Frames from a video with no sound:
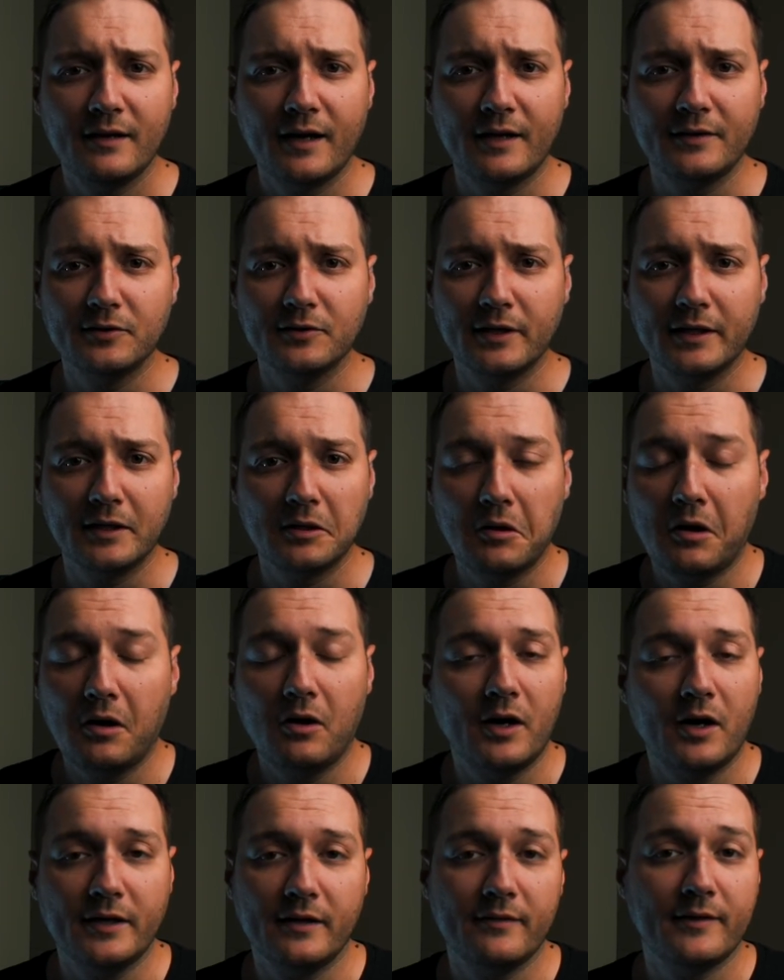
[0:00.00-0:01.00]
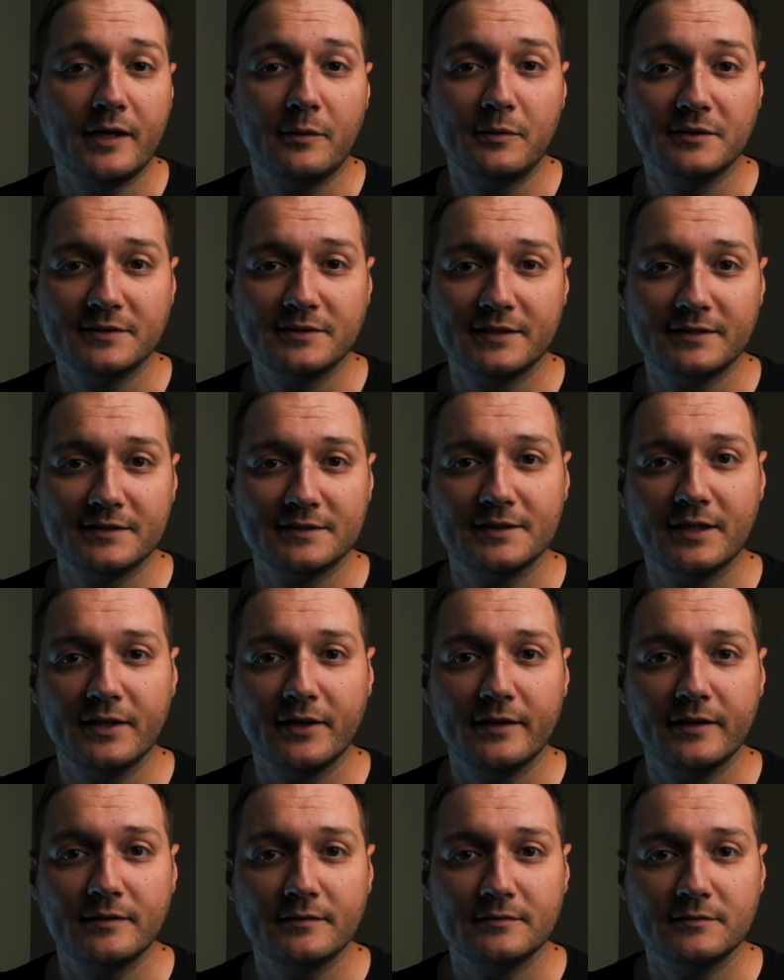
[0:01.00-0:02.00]
And you're like, oh, I didn't think it was
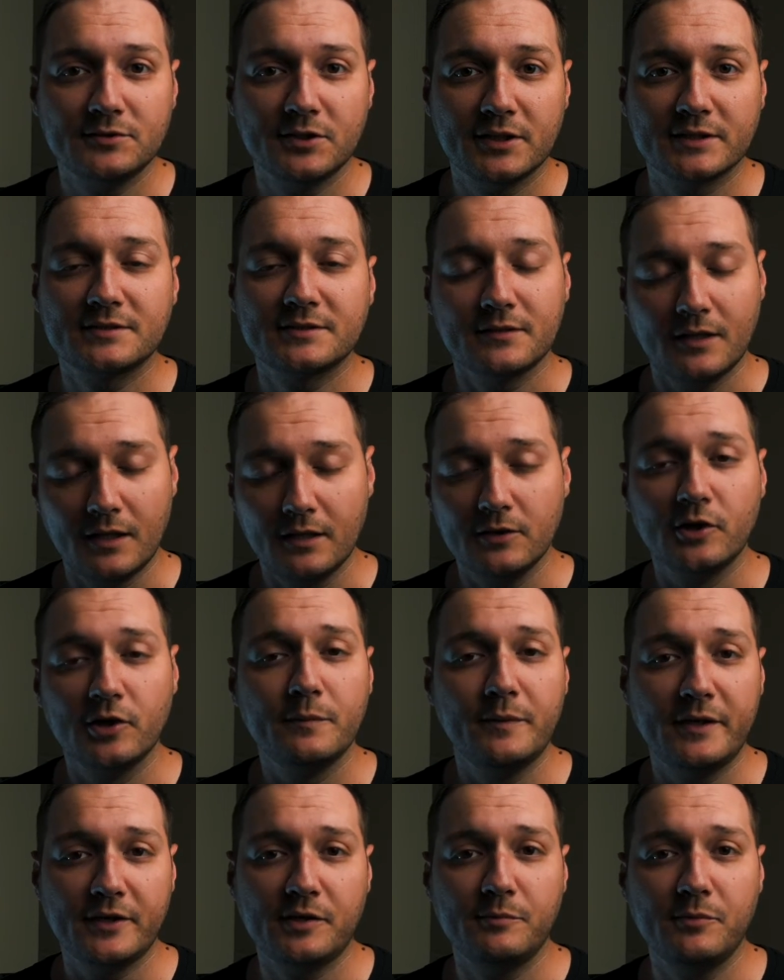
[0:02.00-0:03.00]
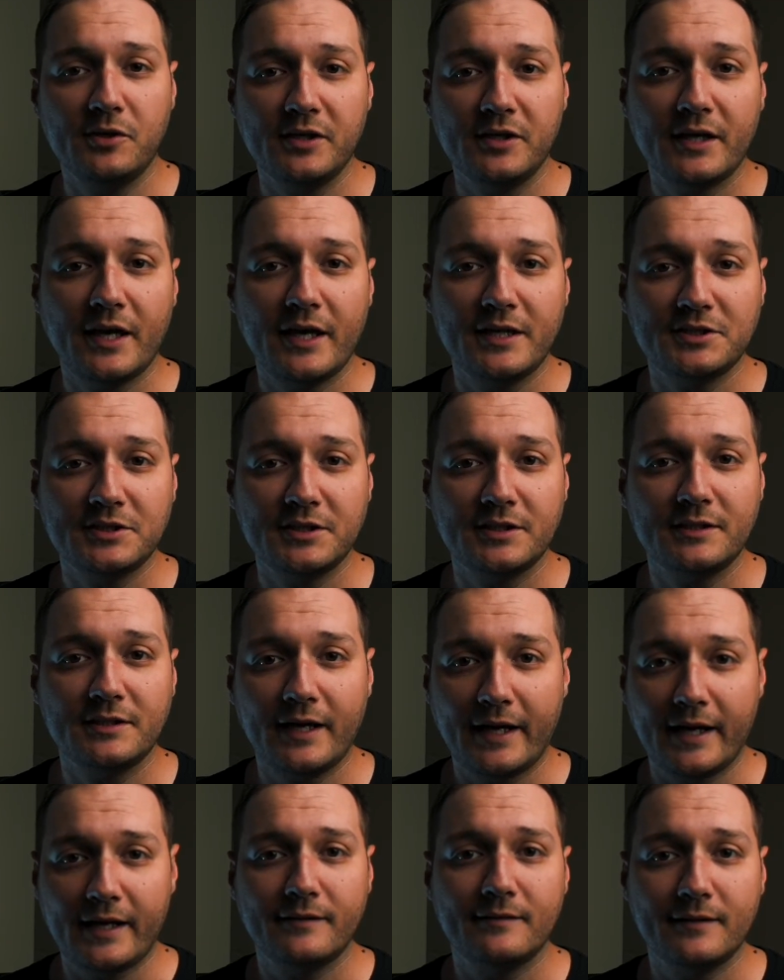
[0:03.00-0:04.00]
necessary. Just a little bit of communication
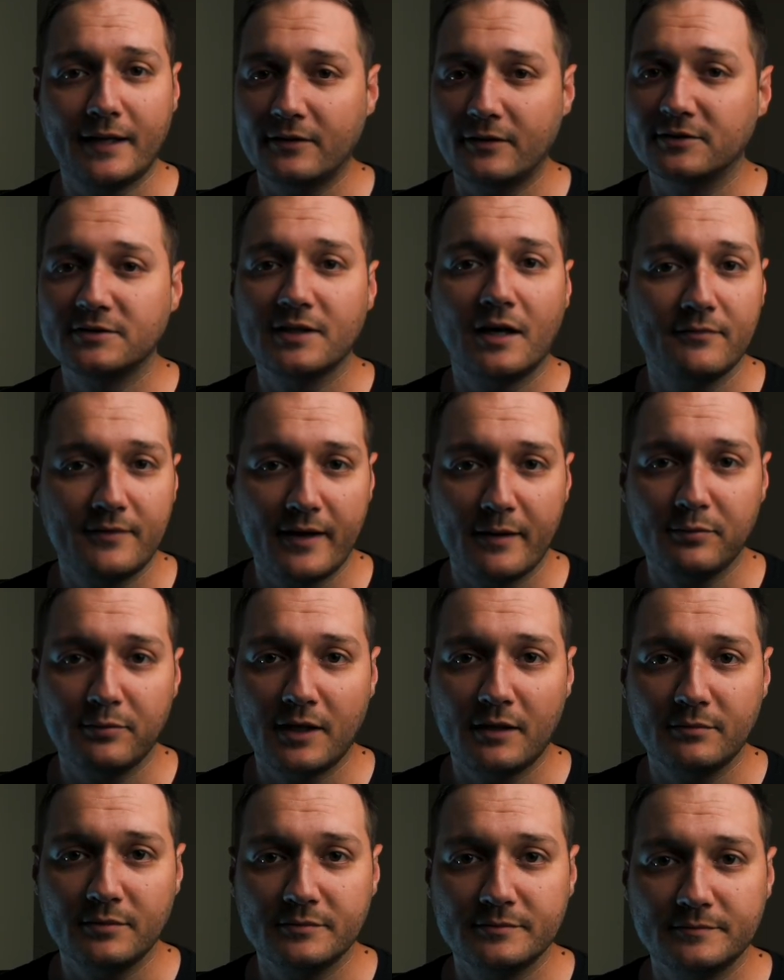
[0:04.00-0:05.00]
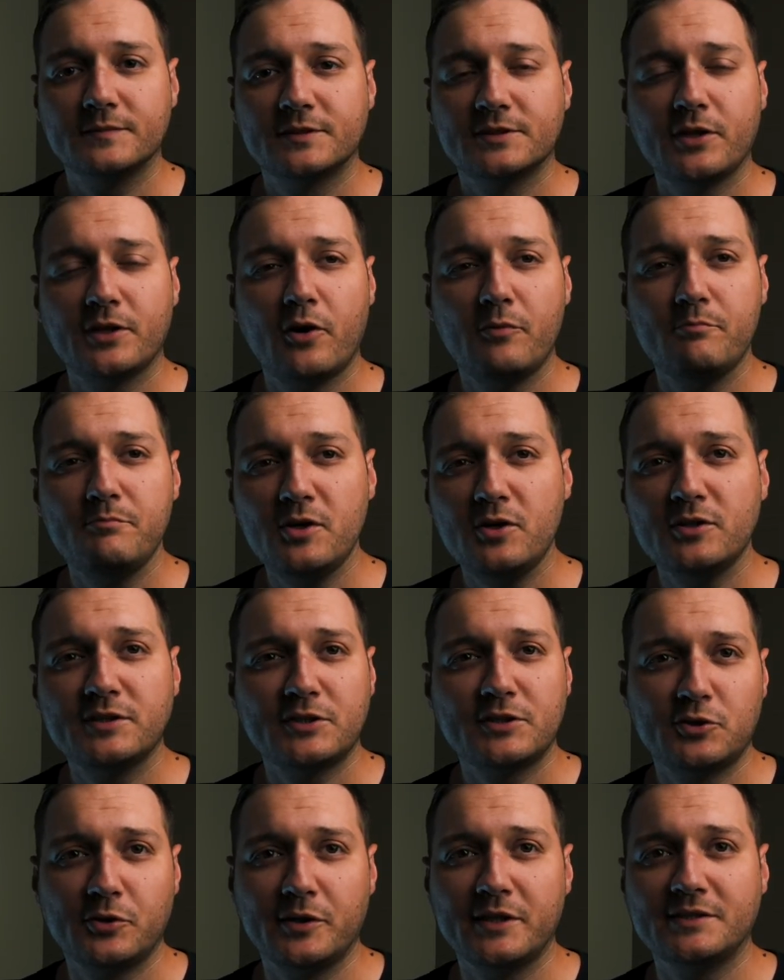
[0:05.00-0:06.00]
and that'll solve that problem. So
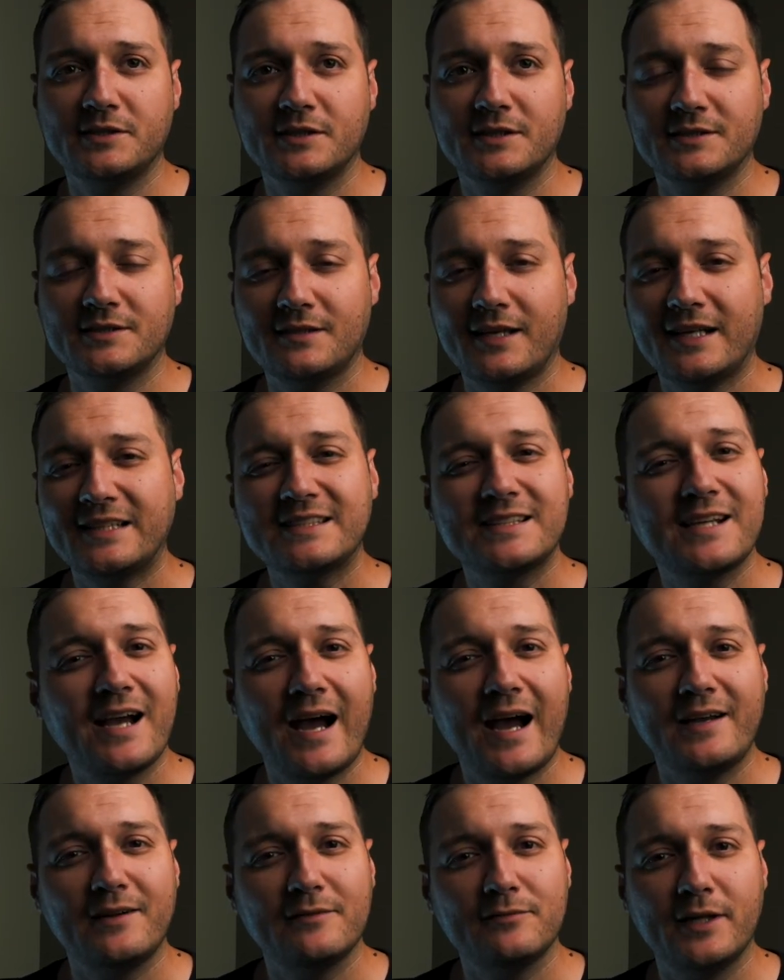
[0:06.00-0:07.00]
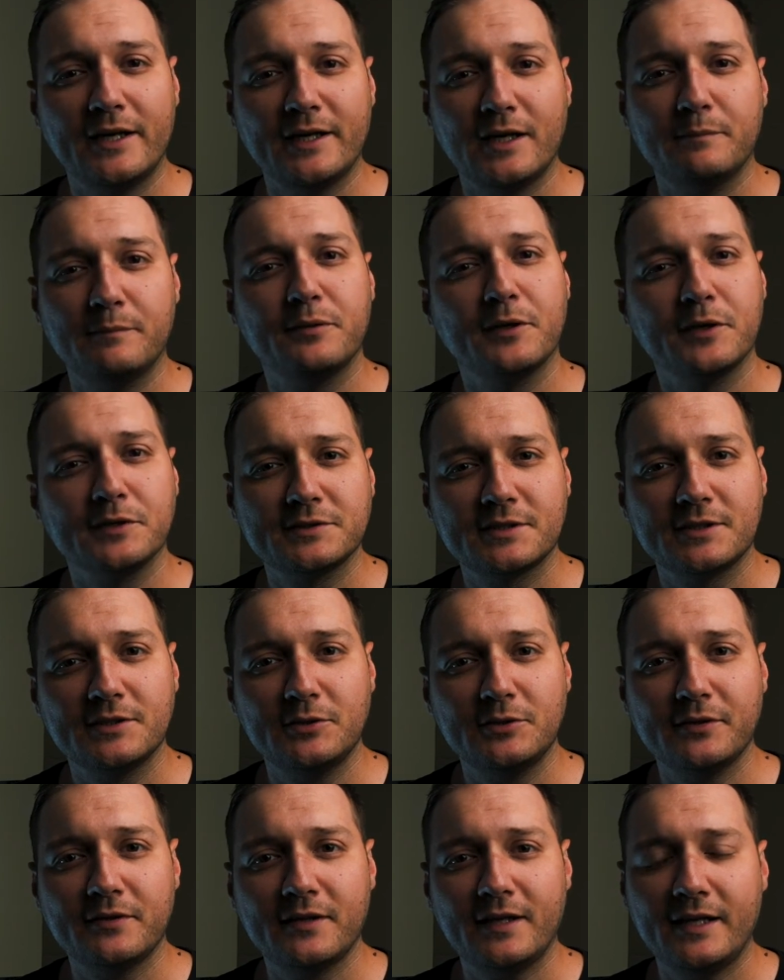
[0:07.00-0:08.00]
music choices, that's kind of like a
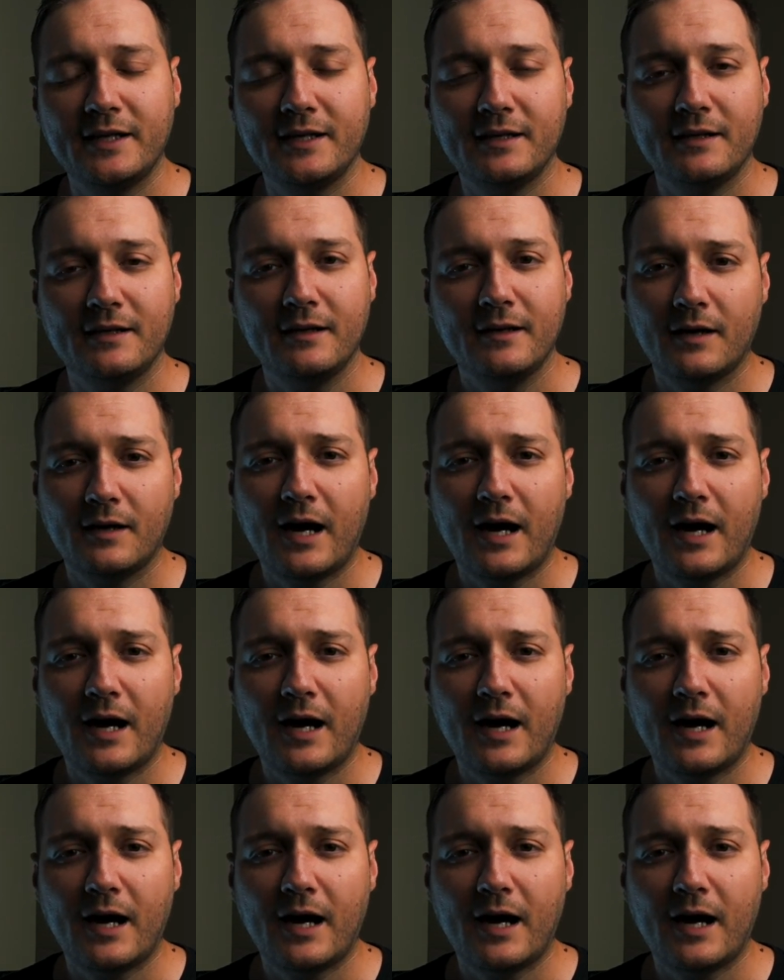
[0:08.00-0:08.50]
personal thing.